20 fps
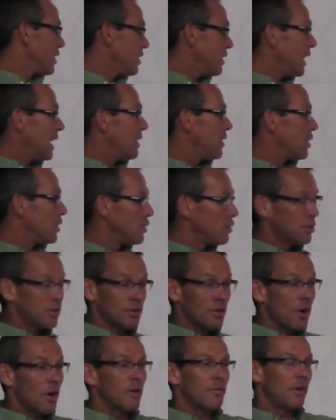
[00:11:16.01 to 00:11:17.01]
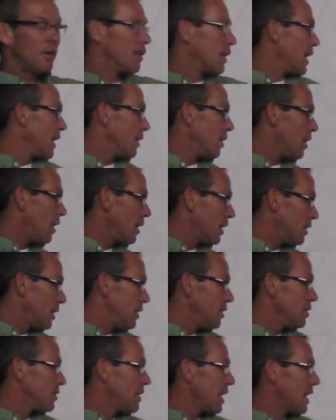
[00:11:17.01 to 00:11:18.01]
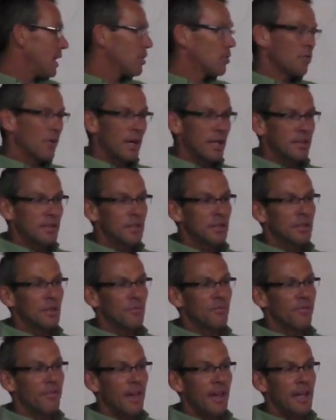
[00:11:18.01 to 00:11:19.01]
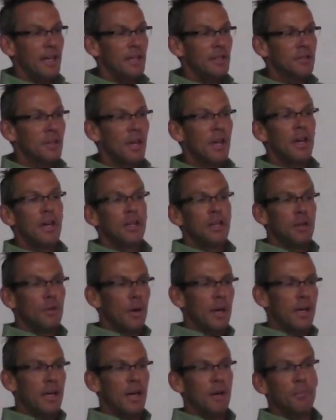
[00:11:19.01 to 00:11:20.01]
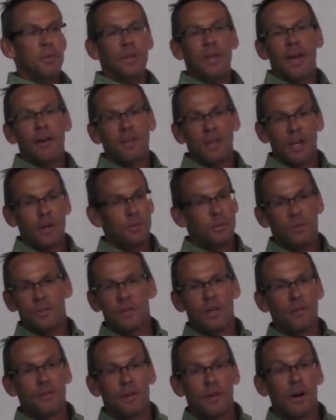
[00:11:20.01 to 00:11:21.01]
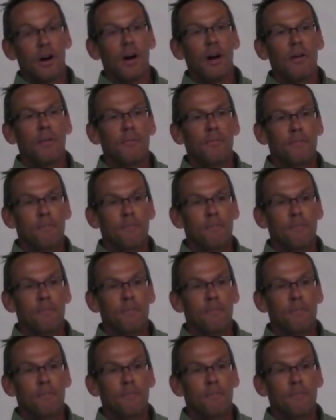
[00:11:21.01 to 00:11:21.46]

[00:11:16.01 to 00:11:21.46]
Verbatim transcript: So you lay there and you starve all night long, and then you stay in transition phase, you wake up and you haven't helped yourself at all.